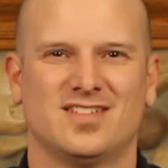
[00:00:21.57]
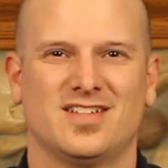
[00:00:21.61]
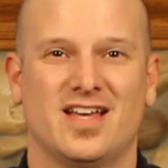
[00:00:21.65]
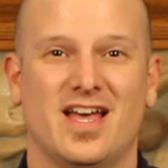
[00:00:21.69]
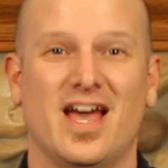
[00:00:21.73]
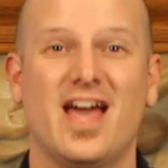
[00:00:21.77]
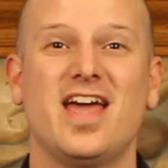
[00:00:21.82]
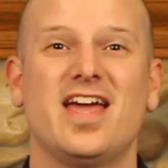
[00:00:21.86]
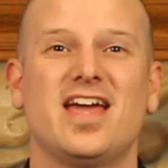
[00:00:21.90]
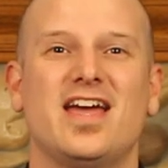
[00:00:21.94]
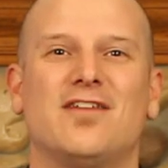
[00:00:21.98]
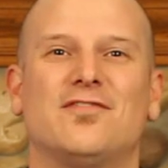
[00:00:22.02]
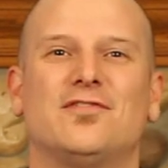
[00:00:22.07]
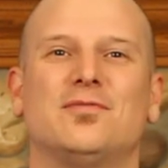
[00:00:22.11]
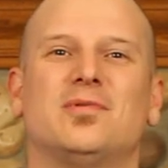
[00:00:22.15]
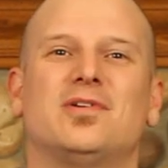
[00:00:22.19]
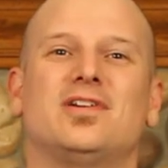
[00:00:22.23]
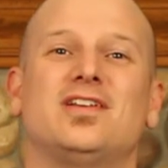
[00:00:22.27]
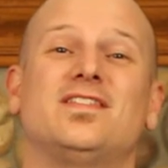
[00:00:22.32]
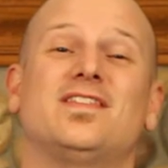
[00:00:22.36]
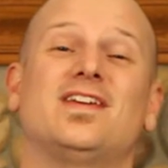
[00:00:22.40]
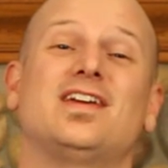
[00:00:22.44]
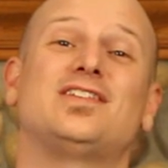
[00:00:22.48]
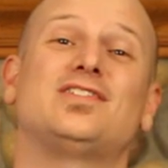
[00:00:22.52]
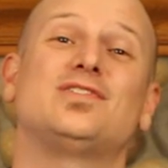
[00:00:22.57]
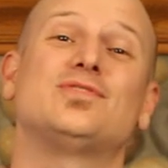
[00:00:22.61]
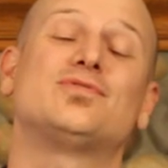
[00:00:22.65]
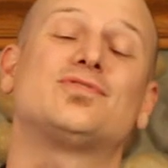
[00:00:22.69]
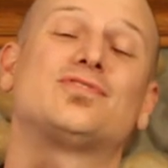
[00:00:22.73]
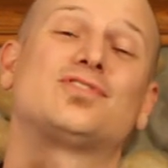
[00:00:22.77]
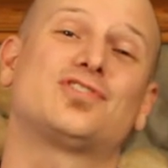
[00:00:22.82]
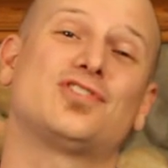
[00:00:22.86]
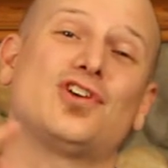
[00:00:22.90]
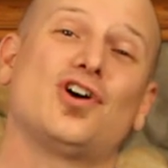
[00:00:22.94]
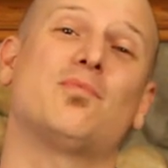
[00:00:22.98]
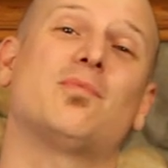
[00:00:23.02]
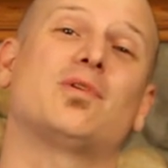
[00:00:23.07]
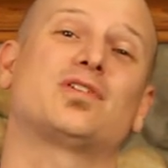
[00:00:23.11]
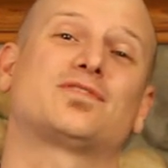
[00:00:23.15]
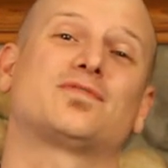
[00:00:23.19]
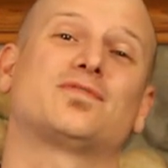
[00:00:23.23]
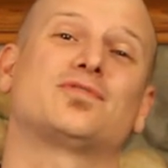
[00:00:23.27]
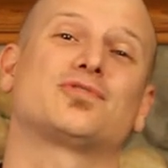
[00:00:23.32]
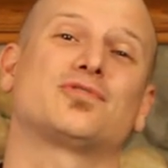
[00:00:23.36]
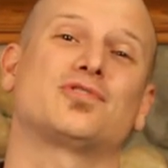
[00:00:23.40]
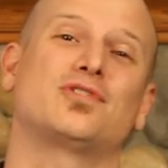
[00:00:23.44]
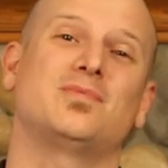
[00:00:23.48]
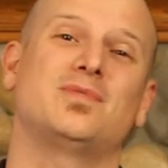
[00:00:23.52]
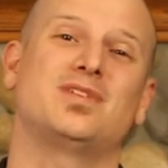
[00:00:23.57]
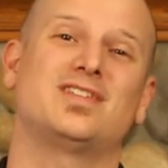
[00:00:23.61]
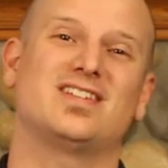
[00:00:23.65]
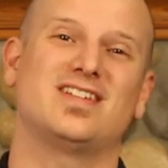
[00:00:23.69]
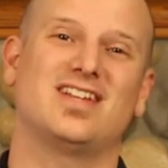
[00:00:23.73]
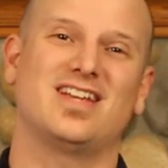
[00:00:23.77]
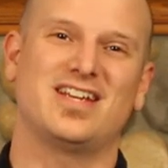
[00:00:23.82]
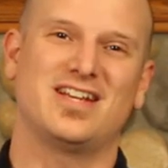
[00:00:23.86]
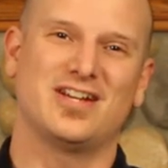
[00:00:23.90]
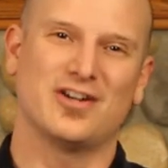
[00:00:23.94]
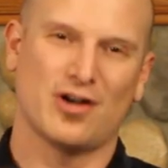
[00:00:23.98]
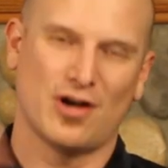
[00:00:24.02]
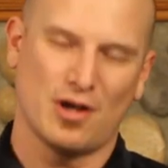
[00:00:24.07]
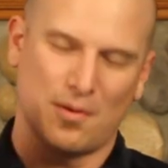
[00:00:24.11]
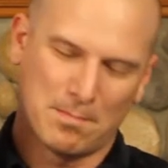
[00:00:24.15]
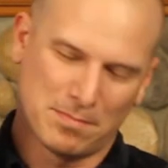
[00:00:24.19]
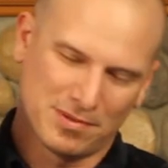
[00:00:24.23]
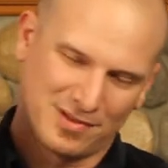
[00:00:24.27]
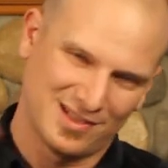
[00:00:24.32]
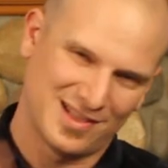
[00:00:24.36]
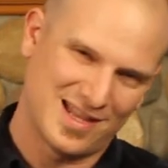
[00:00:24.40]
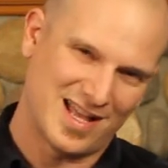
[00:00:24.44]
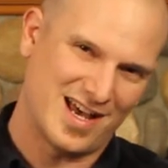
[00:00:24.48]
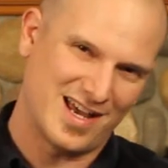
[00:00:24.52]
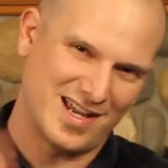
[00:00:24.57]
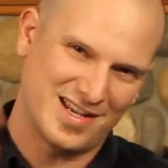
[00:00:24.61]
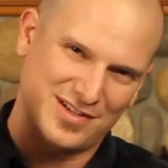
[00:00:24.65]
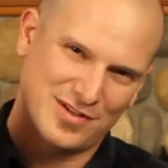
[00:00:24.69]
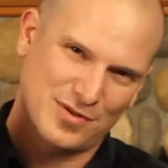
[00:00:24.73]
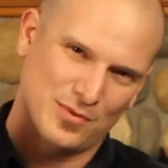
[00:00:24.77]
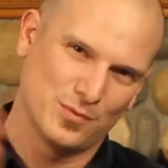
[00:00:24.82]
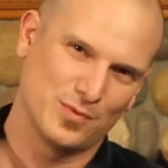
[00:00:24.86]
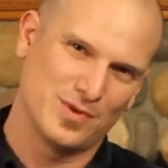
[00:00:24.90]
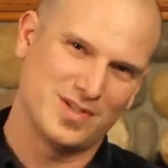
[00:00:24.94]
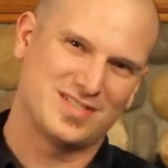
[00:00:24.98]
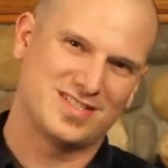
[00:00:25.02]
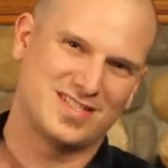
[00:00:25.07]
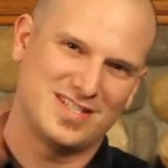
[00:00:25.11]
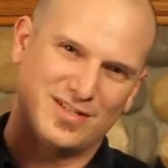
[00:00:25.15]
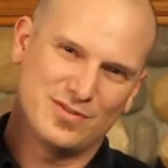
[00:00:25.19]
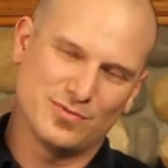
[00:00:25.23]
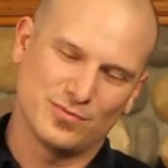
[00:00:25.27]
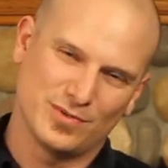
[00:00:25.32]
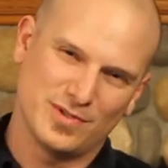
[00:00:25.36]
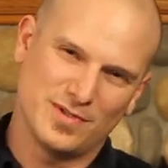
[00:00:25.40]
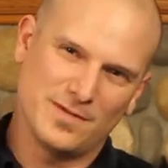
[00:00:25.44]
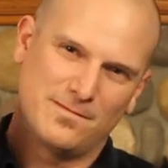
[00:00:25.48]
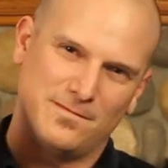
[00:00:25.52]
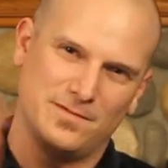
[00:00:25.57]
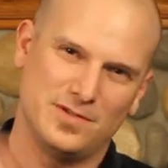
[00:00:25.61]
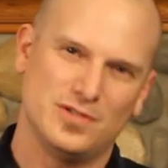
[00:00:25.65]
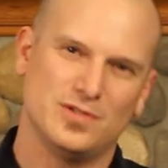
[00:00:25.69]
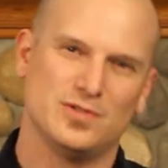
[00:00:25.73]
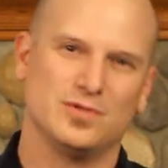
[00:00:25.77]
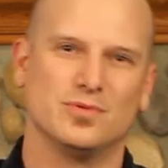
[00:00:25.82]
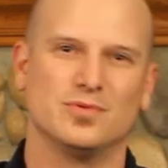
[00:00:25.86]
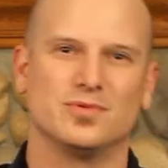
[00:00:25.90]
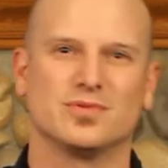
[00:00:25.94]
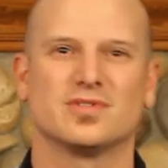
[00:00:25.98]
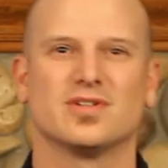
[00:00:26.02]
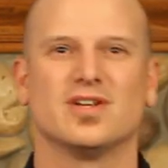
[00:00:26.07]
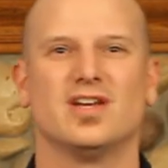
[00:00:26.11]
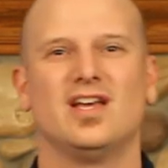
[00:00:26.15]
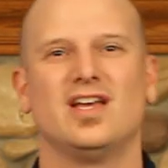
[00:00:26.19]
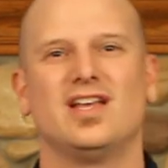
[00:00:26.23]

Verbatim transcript: Hey everybody, and thank you so much for joining me today here on Blind Whiskey Reviews.